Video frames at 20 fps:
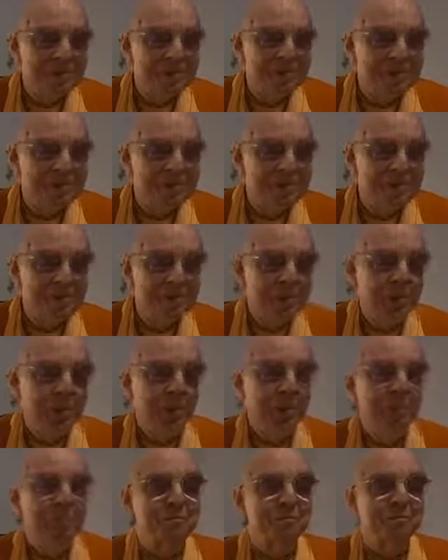
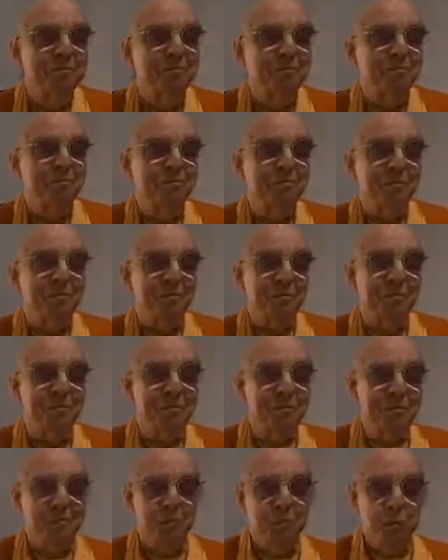So
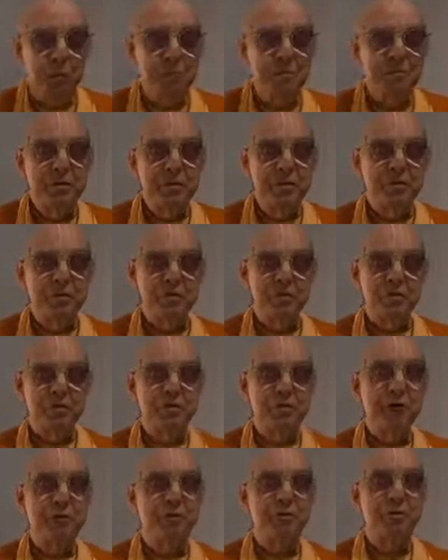we reached
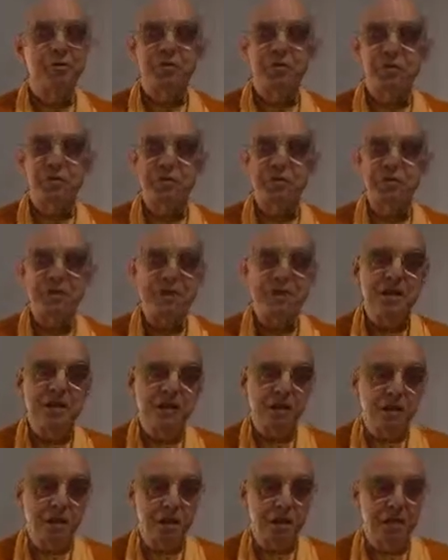chapter
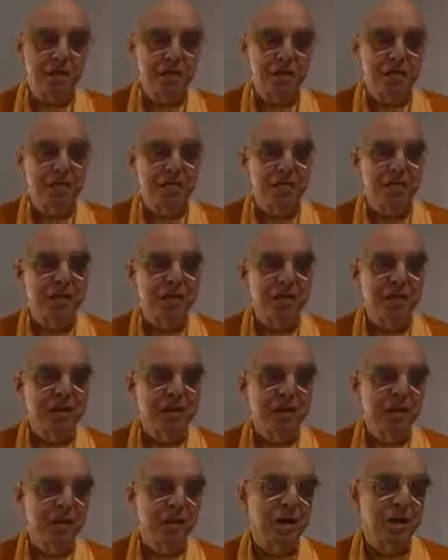14
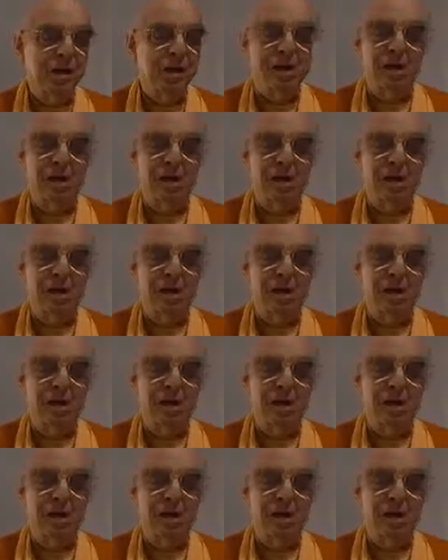of the